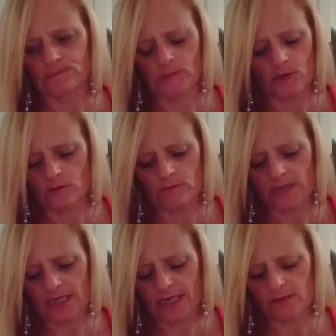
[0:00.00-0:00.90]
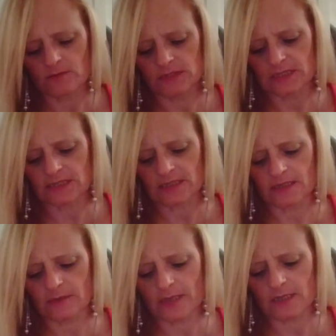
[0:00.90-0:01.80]
but again, it was
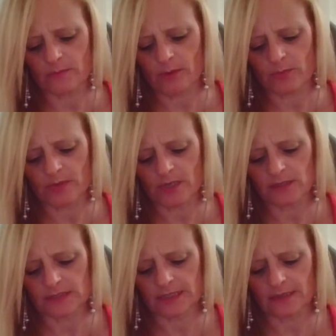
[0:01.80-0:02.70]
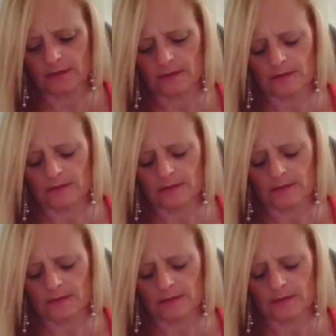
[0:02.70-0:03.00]
something about the bubble bursting,